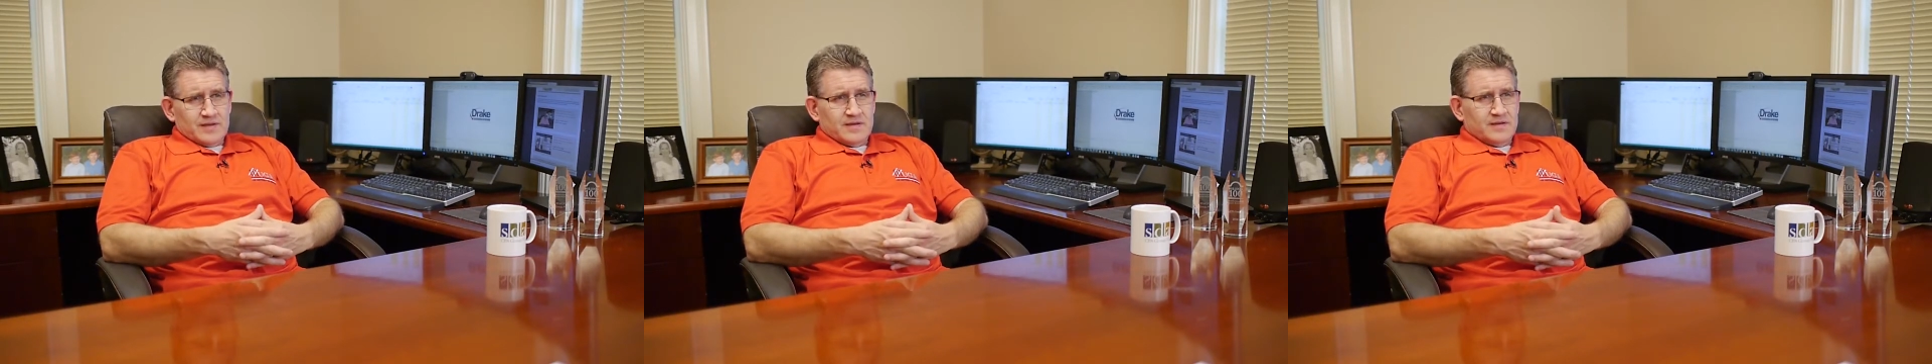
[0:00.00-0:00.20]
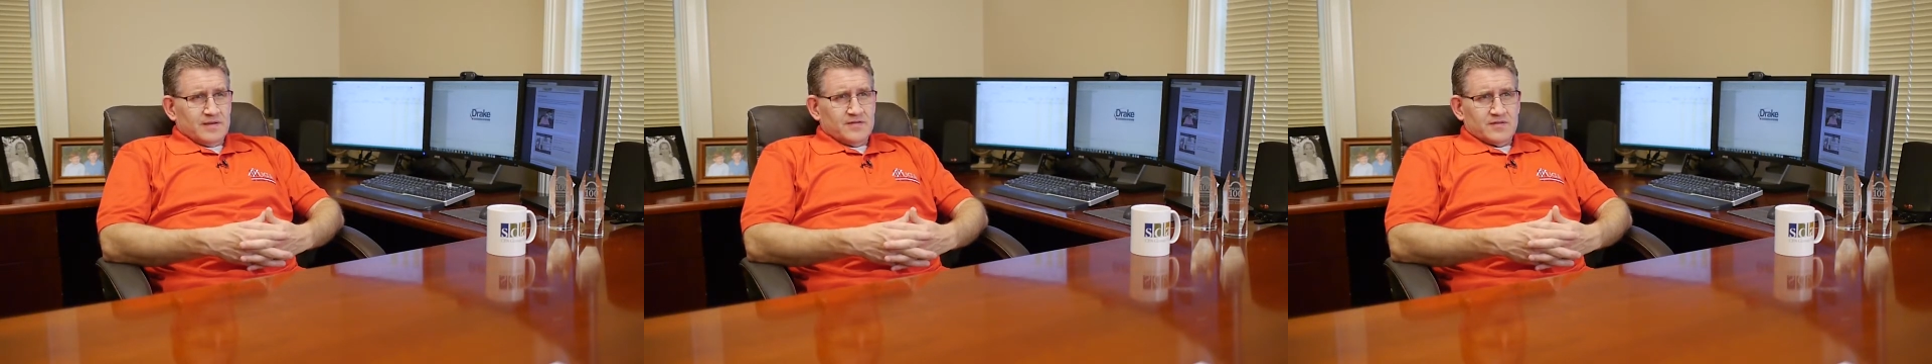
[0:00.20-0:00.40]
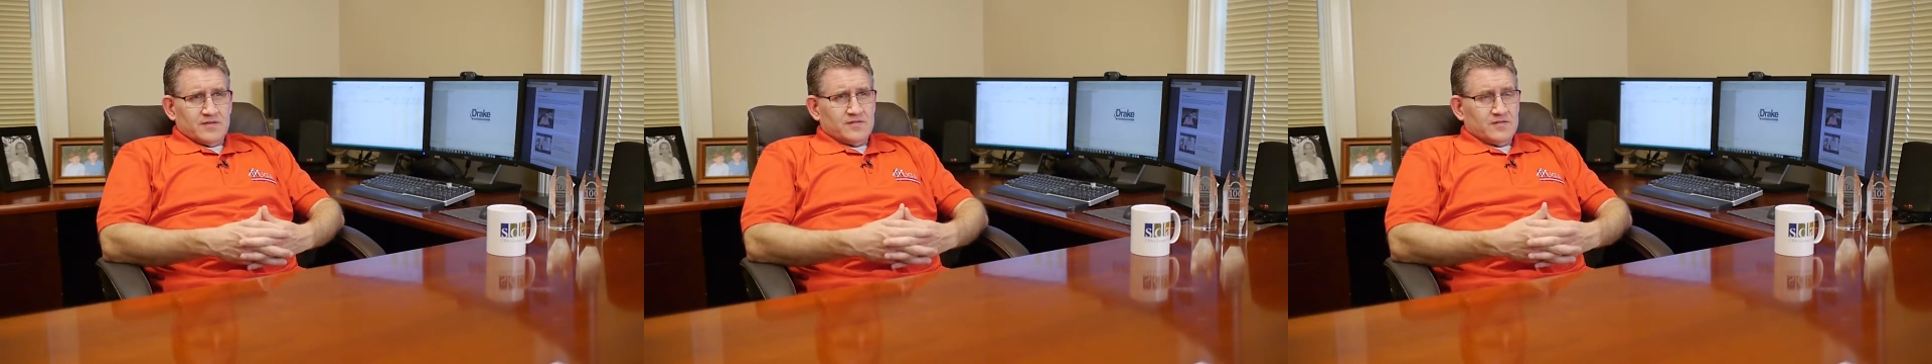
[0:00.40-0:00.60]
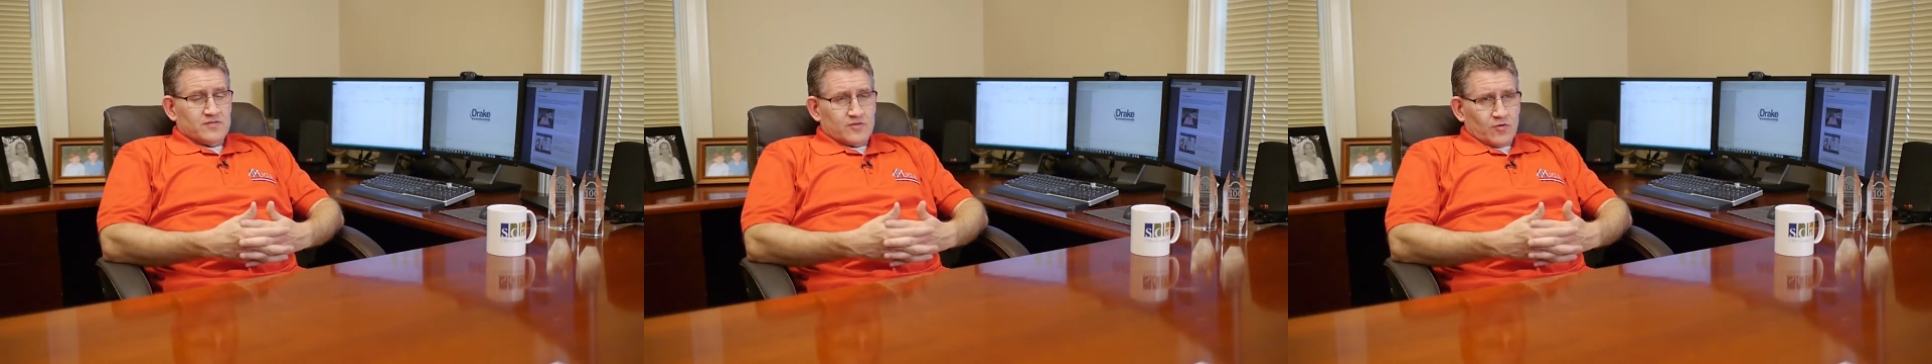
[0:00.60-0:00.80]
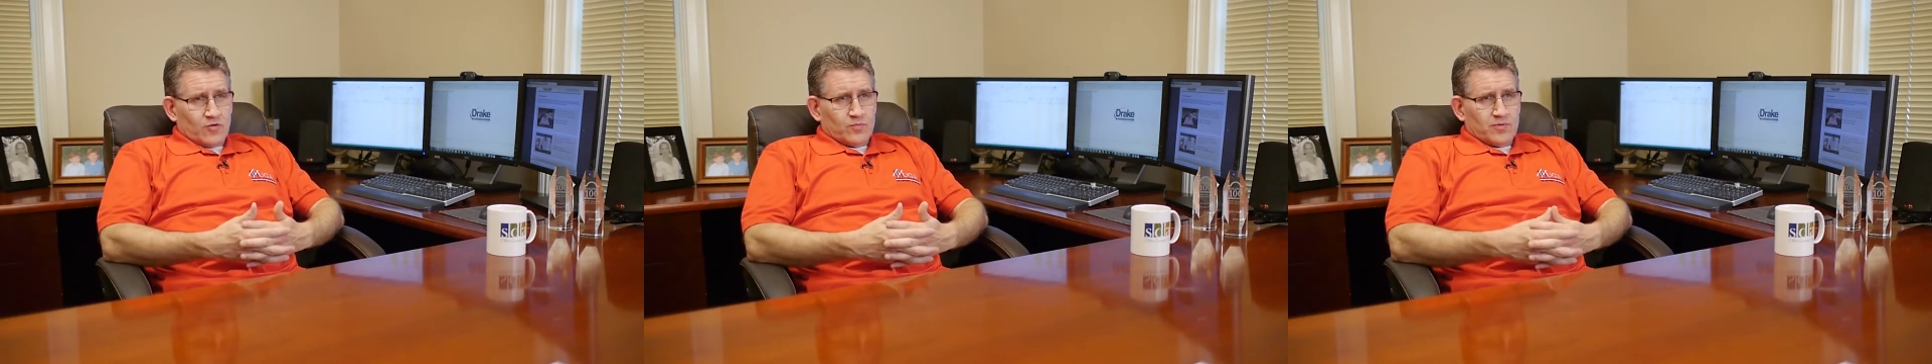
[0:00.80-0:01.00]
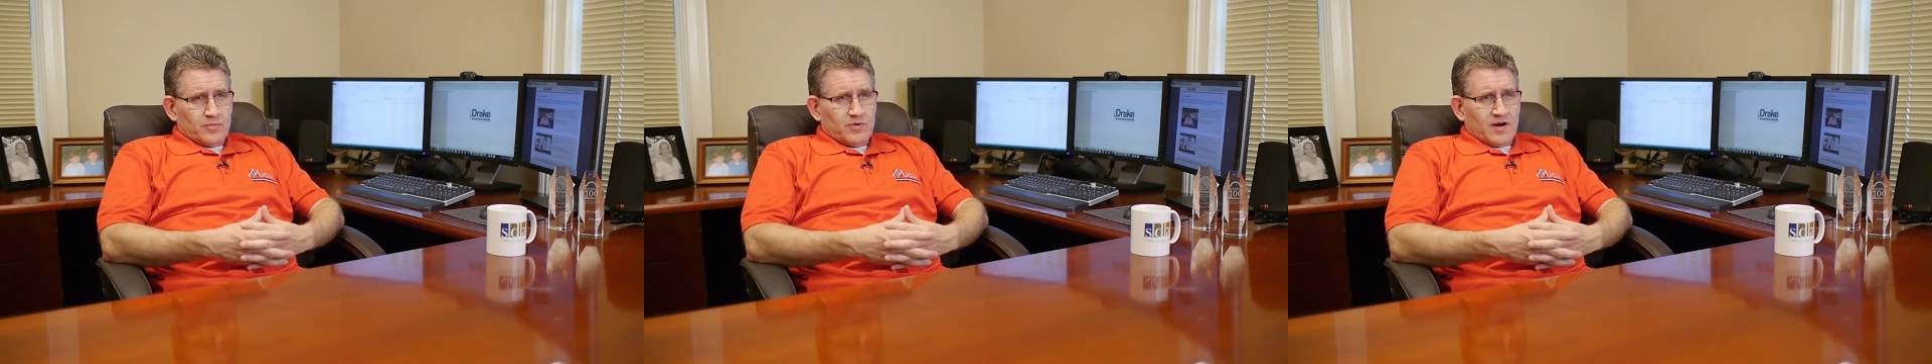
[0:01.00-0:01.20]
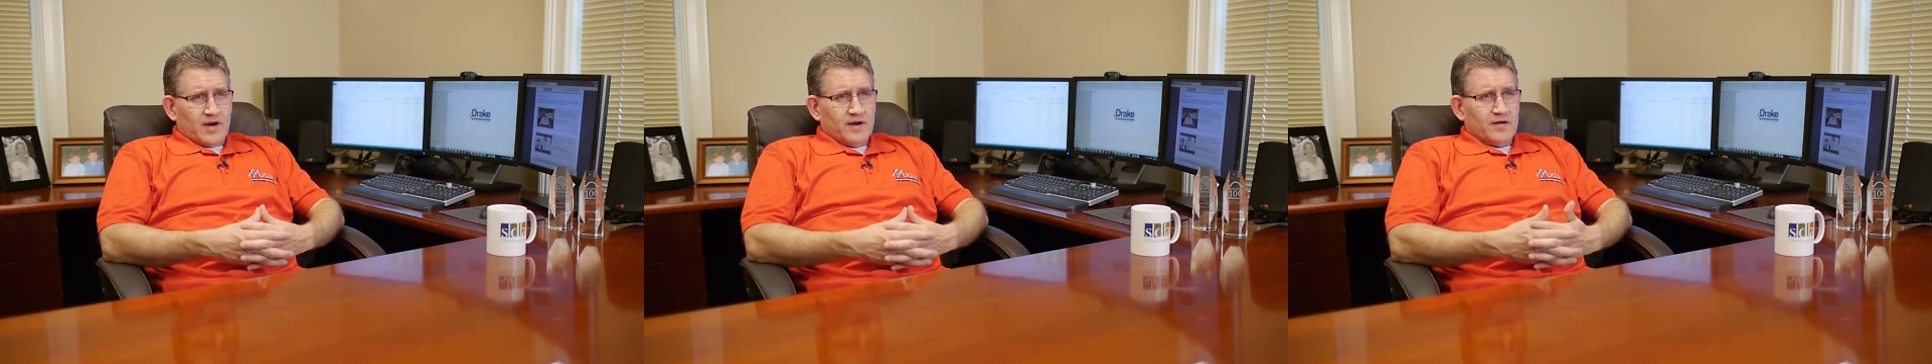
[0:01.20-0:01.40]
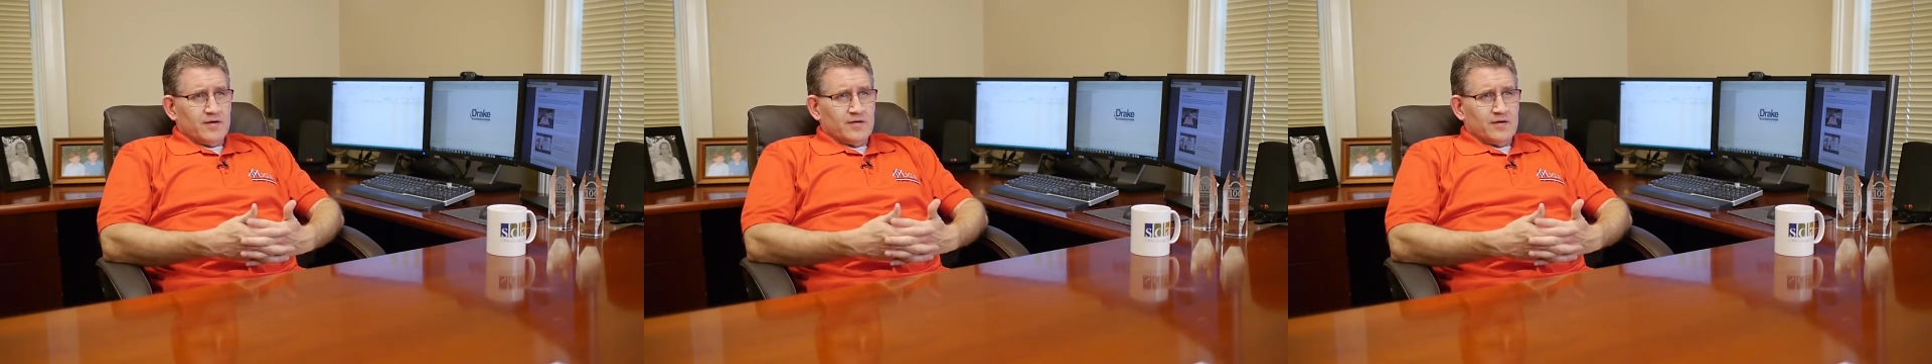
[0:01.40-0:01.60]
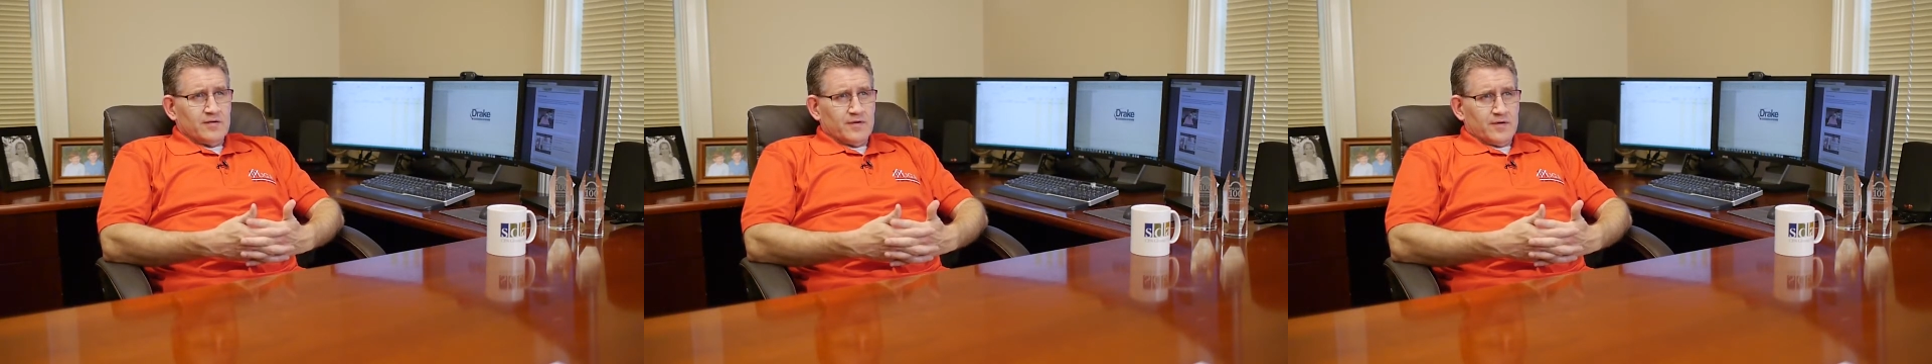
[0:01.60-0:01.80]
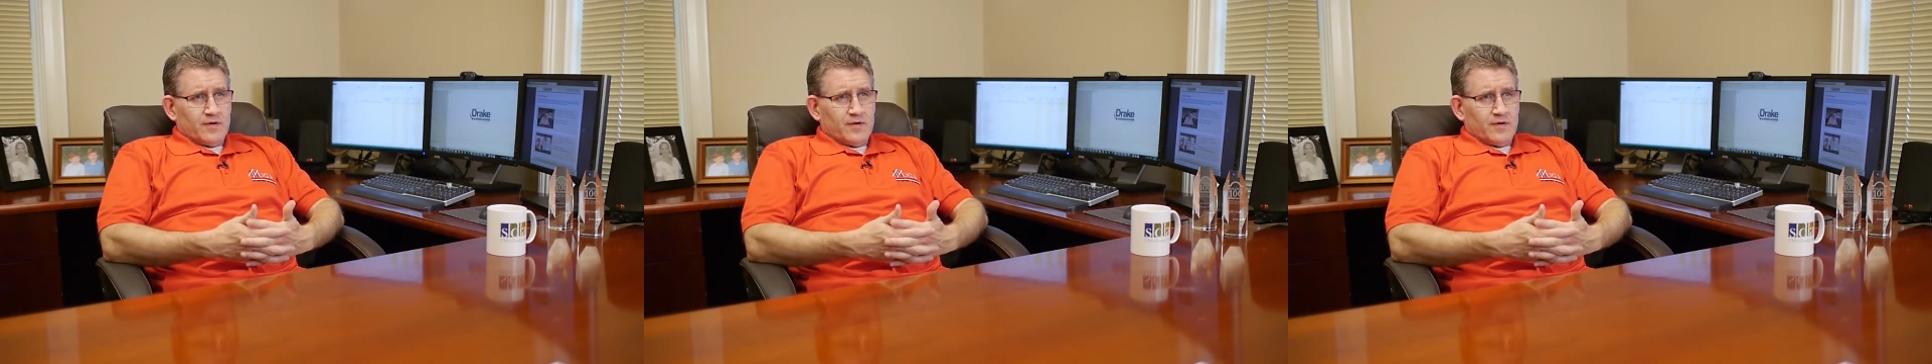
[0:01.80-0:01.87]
entity such as sole proprietor